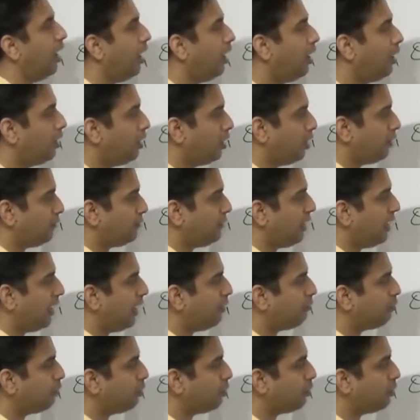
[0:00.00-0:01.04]
uh, of the
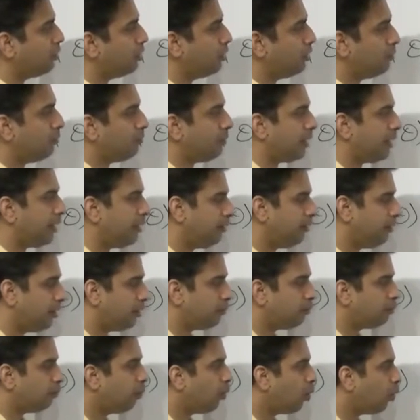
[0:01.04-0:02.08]
elbow by
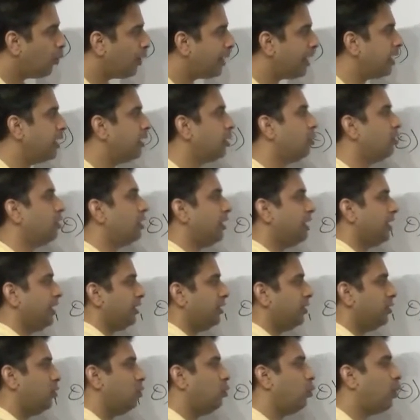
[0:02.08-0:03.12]
moving in
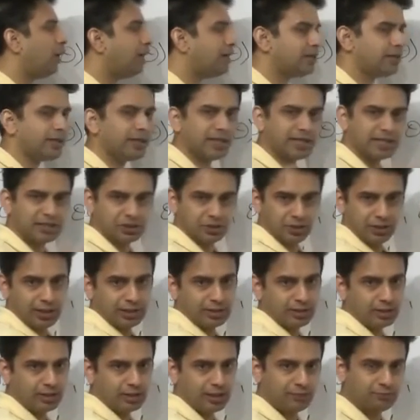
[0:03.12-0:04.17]
only one direction
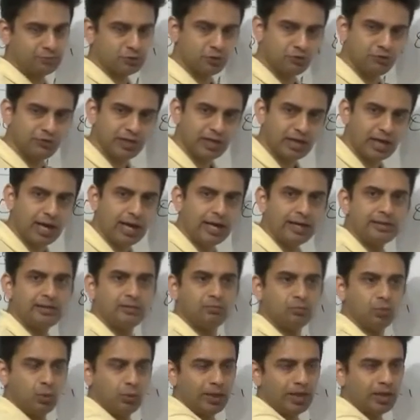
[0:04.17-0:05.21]
at a time. So we are either
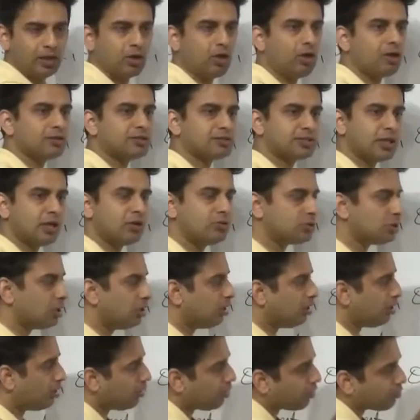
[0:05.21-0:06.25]
moving north south
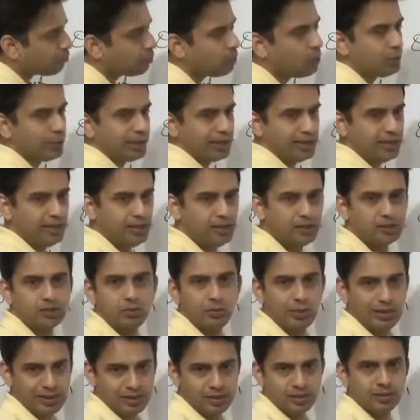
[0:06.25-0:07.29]
or moving east
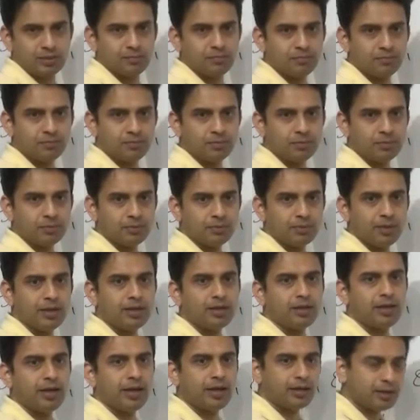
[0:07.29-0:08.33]
west,
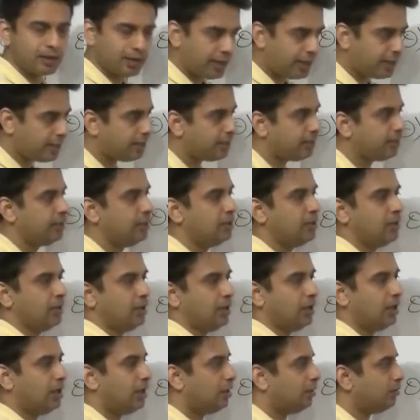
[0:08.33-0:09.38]
right? And and
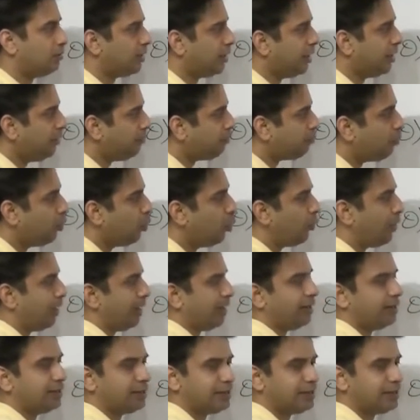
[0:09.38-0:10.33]
uh, keep moving